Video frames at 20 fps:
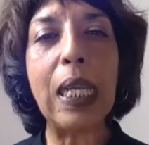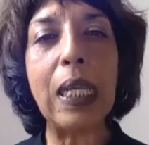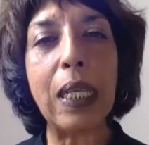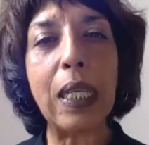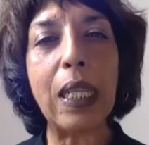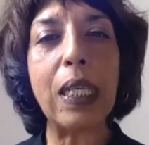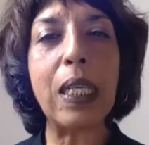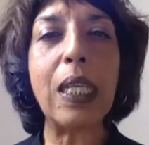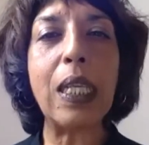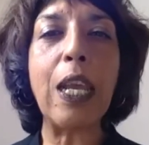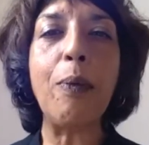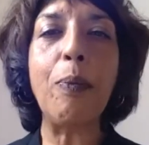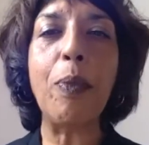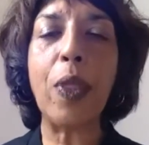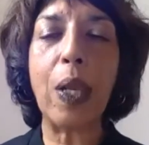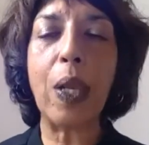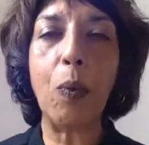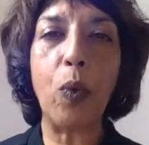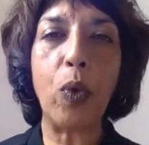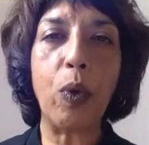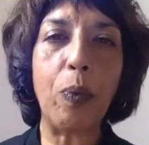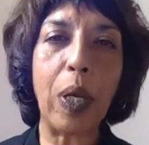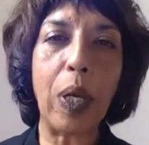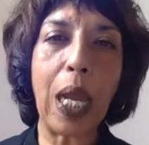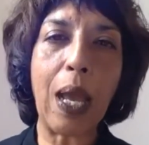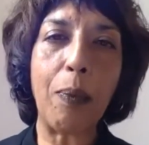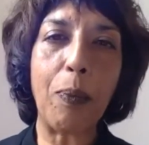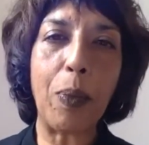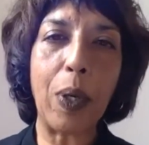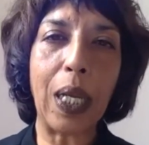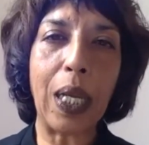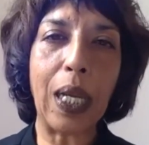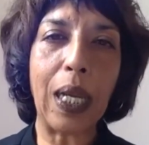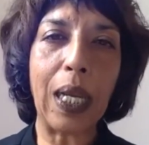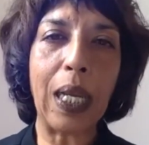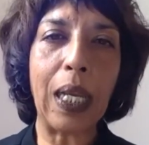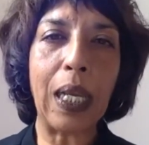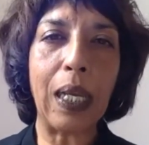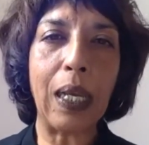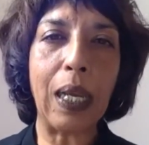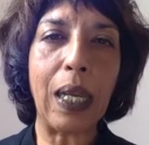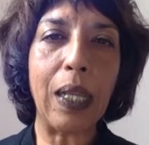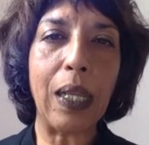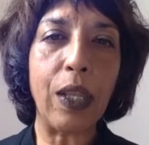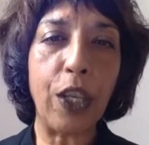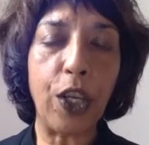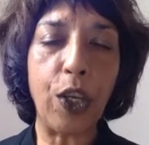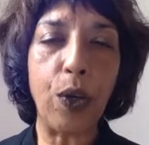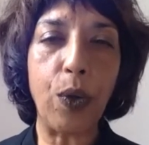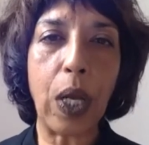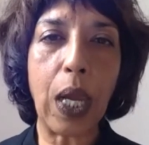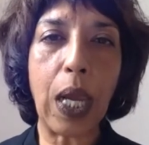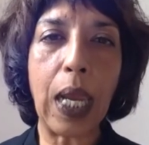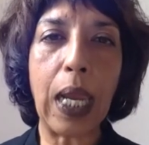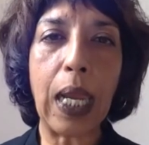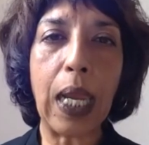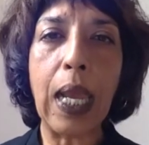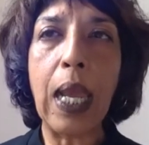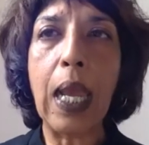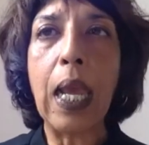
the same thing would be happening in the UK.